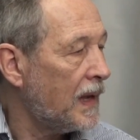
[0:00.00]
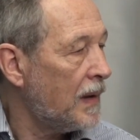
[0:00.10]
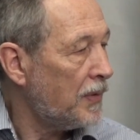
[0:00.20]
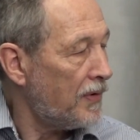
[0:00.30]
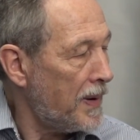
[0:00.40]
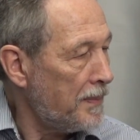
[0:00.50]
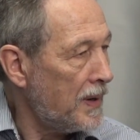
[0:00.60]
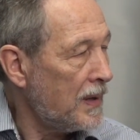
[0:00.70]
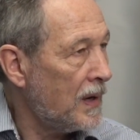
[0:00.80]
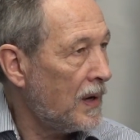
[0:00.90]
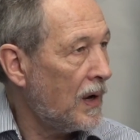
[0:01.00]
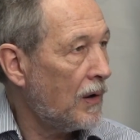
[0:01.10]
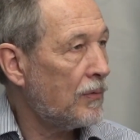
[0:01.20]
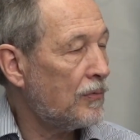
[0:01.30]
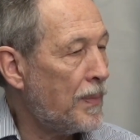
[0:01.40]
But remember,
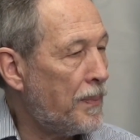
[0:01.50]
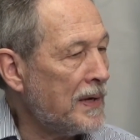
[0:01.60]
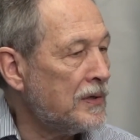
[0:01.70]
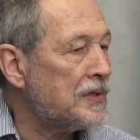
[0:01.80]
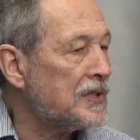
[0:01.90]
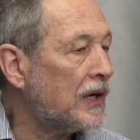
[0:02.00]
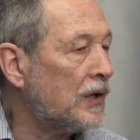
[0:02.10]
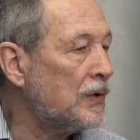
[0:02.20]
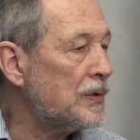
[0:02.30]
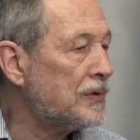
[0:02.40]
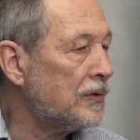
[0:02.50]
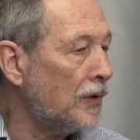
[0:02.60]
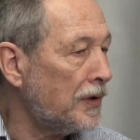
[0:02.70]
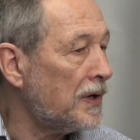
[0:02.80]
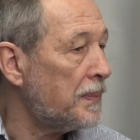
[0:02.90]
repentance includes
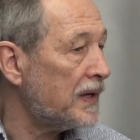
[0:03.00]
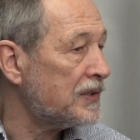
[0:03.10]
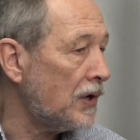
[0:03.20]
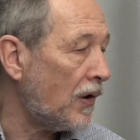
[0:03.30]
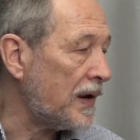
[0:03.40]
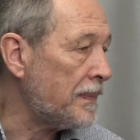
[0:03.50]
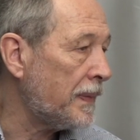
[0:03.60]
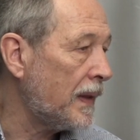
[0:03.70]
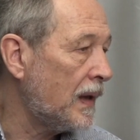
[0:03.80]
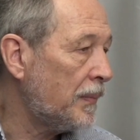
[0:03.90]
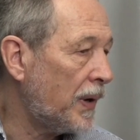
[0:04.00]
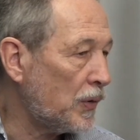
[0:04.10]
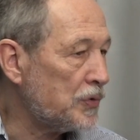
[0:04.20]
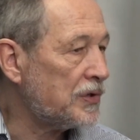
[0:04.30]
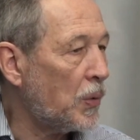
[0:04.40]
not only being sorry, but
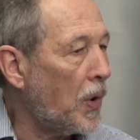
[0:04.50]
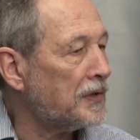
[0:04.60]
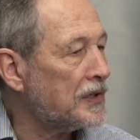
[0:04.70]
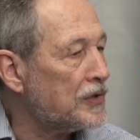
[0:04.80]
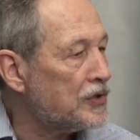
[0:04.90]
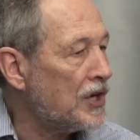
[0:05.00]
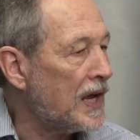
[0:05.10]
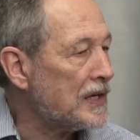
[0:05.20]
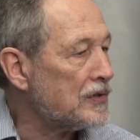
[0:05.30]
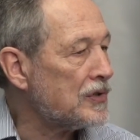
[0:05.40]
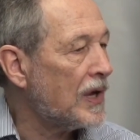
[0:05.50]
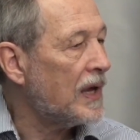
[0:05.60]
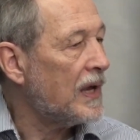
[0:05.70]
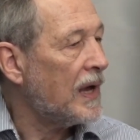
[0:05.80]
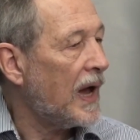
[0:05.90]
also wanting to change,
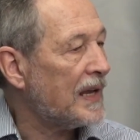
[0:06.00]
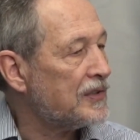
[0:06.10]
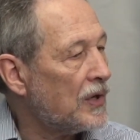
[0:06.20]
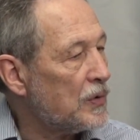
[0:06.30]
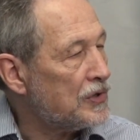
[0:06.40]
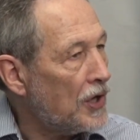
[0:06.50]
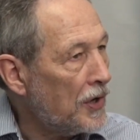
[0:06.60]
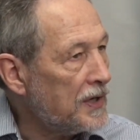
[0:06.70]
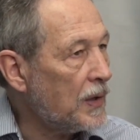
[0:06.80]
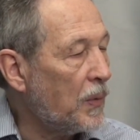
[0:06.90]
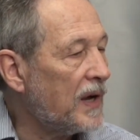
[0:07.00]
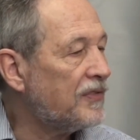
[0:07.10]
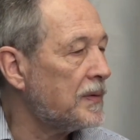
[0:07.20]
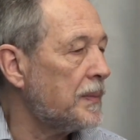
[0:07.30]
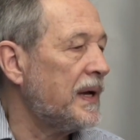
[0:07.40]
and so turning away
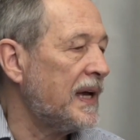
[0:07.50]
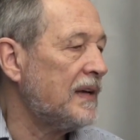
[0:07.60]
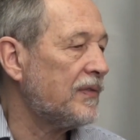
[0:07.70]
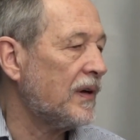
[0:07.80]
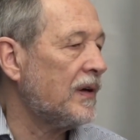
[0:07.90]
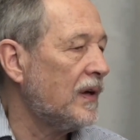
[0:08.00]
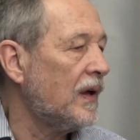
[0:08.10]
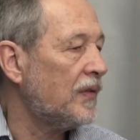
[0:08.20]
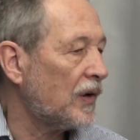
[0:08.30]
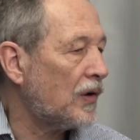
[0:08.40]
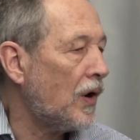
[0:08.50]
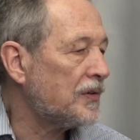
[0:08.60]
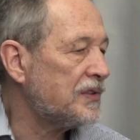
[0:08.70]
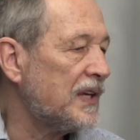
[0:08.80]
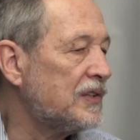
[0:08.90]
from the behaviour that God
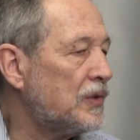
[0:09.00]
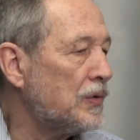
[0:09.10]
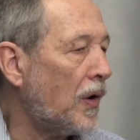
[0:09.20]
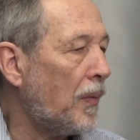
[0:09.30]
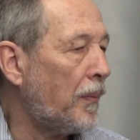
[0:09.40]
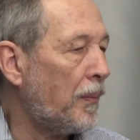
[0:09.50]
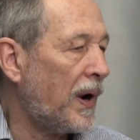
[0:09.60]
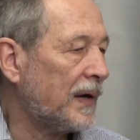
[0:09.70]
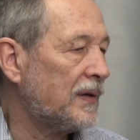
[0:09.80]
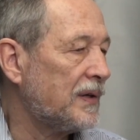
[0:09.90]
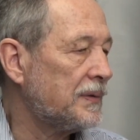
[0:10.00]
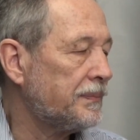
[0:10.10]
says do not practice.